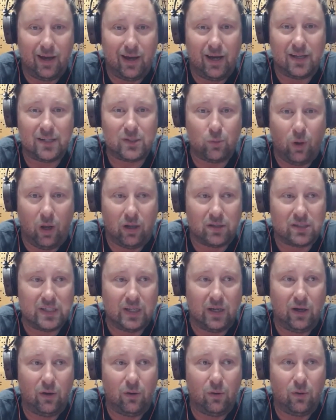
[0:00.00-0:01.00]
as well.
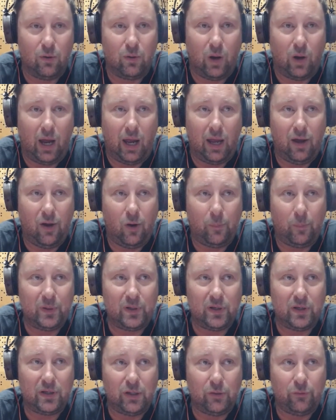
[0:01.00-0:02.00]
So I hope in
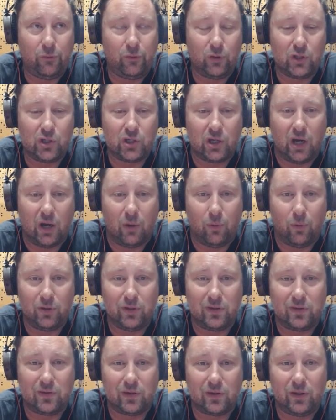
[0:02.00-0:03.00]
the near future I
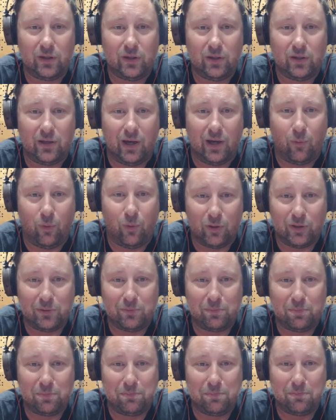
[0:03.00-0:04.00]
won't